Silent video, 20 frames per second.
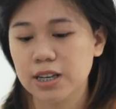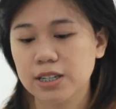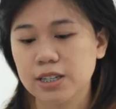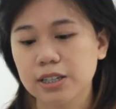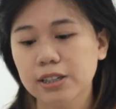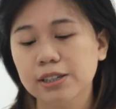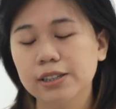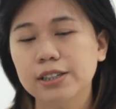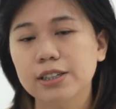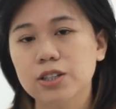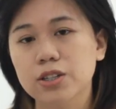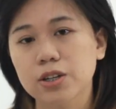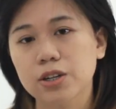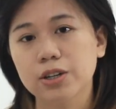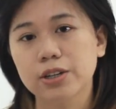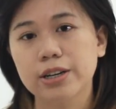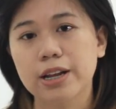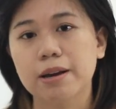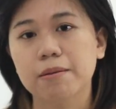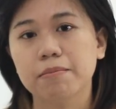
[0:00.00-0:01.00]
I still need to
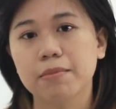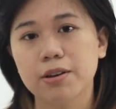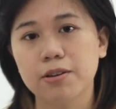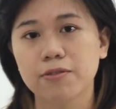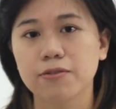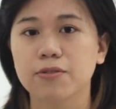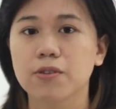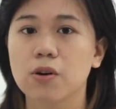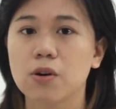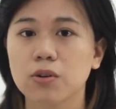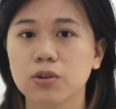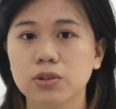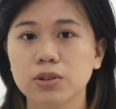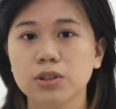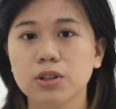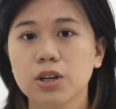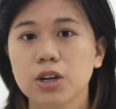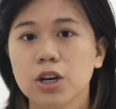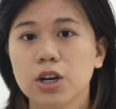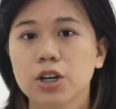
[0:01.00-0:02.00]
connect my
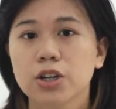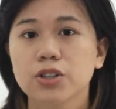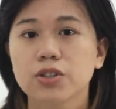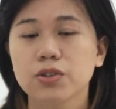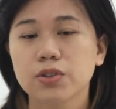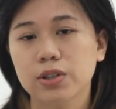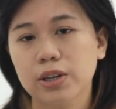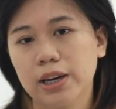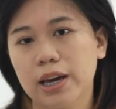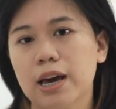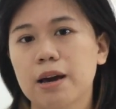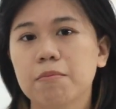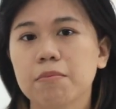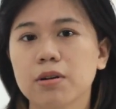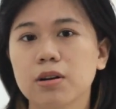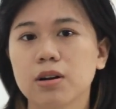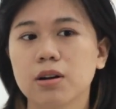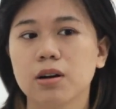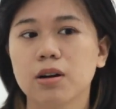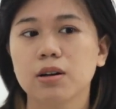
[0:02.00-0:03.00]
phone to the
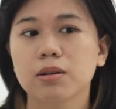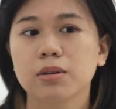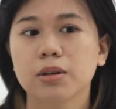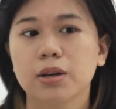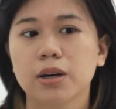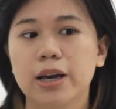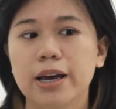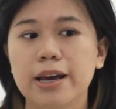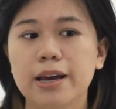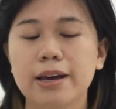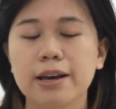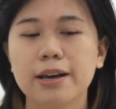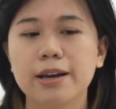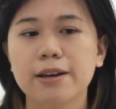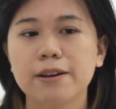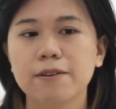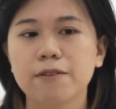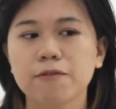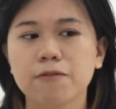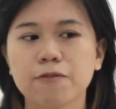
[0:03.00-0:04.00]
camera.
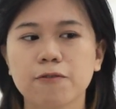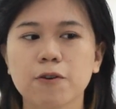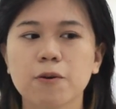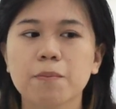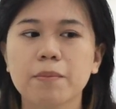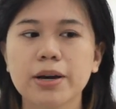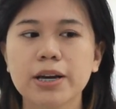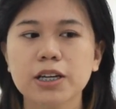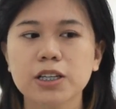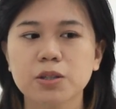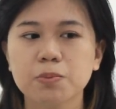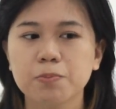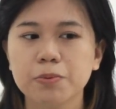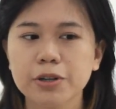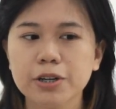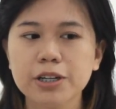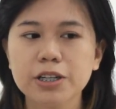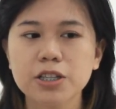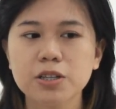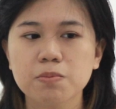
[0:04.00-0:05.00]
And from my
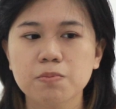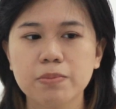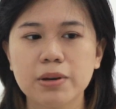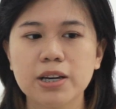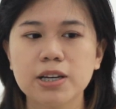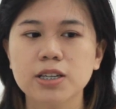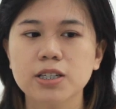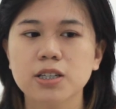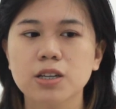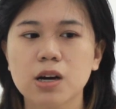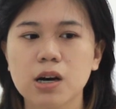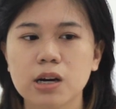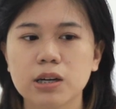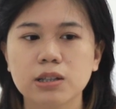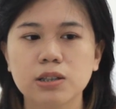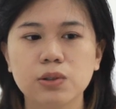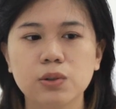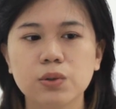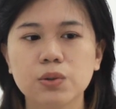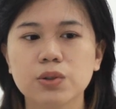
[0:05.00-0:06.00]
experience based
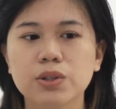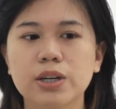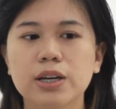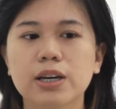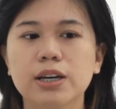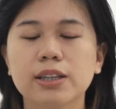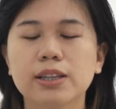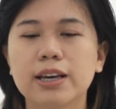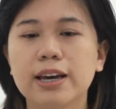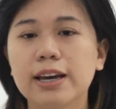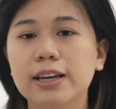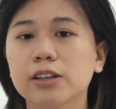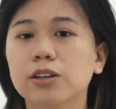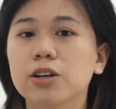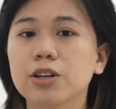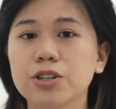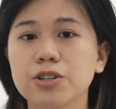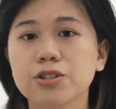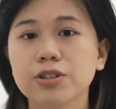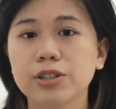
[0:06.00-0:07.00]
on using the
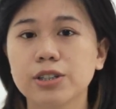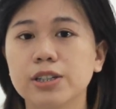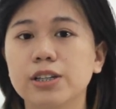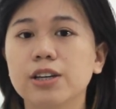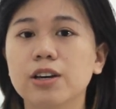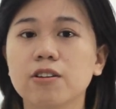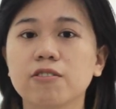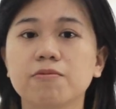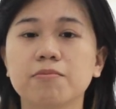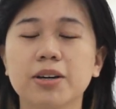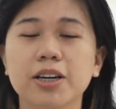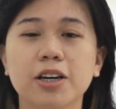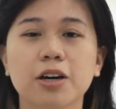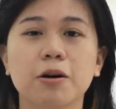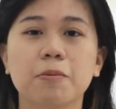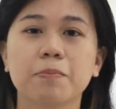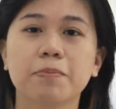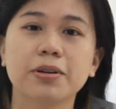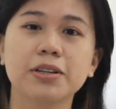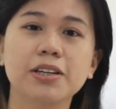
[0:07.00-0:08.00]
800D of my
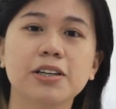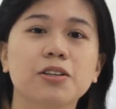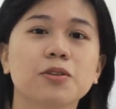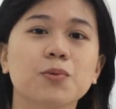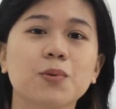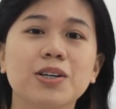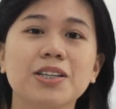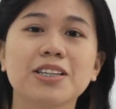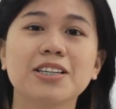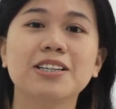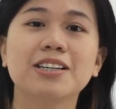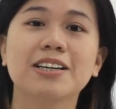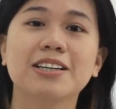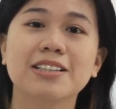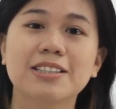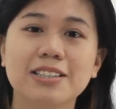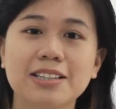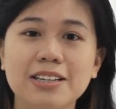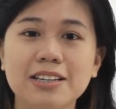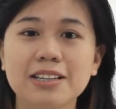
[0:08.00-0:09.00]
company in
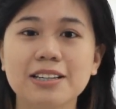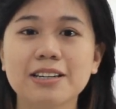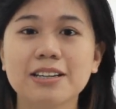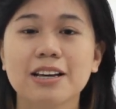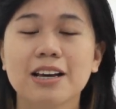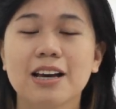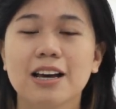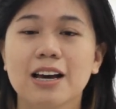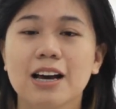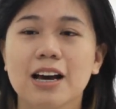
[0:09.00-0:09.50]
2019,